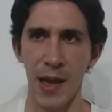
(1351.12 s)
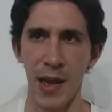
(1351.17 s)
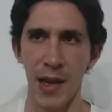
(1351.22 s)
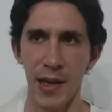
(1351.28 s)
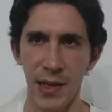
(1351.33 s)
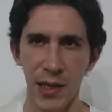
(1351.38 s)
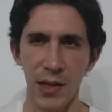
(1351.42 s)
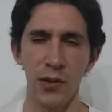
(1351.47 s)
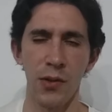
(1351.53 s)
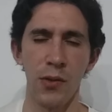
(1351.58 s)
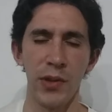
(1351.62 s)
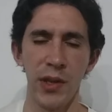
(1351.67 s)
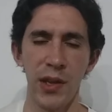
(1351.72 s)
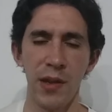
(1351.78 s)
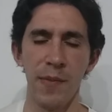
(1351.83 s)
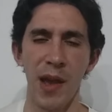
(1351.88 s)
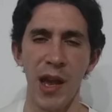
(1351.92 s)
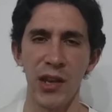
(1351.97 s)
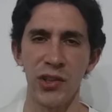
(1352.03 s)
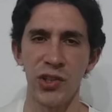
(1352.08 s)
I can only
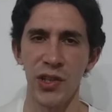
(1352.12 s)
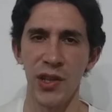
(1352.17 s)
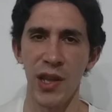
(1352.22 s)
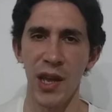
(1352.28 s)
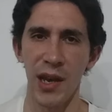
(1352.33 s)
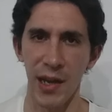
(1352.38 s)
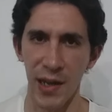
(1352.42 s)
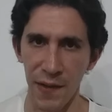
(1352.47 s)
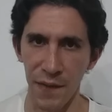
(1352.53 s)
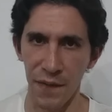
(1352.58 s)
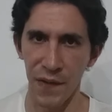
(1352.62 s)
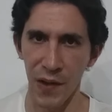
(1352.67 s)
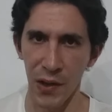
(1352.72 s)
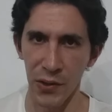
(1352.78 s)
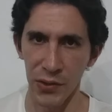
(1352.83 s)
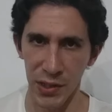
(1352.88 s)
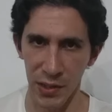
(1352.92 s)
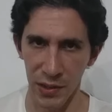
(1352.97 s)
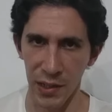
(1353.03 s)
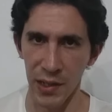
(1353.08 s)
imagine that he
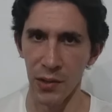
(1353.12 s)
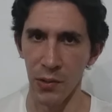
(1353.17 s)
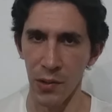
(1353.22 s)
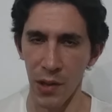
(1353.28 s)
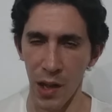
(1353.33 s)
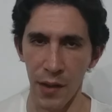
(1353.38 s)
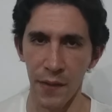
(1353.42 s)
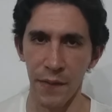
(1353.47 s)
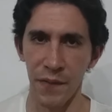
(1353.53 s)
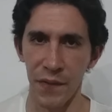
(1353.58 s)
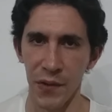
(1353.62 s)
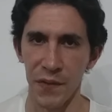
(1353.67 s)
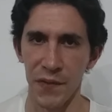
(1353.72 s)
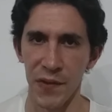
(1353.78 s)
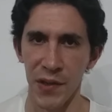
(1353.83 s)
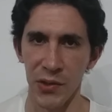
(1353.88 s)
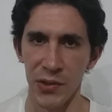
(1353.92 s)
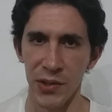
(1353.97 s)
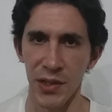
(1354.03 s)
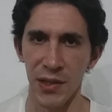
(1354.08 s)
felt a little
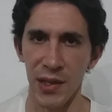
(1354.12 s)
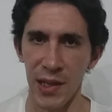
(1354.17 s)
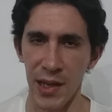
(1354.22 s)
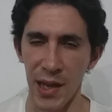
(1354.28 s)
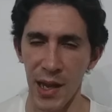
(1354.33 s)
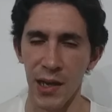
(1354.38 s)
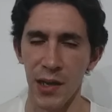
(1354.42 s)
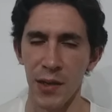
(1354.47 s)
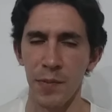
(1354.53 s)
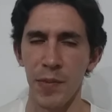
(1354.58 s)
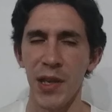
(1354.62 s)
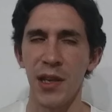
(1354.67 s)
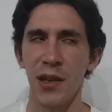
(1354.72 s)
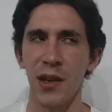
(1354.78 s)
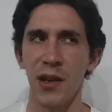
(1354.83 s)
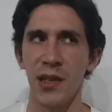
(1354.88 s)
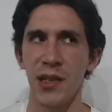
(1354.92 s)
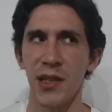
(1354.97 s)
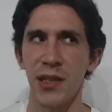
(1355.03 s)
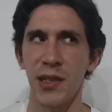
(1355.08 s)
unfulfilled in the end,
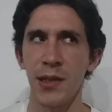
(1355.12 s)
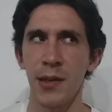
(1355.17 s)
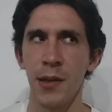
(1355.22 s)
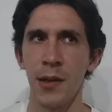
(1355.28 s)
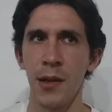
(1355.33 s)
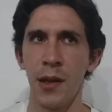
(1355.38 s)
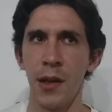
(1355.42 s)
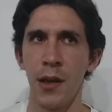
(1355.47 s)
because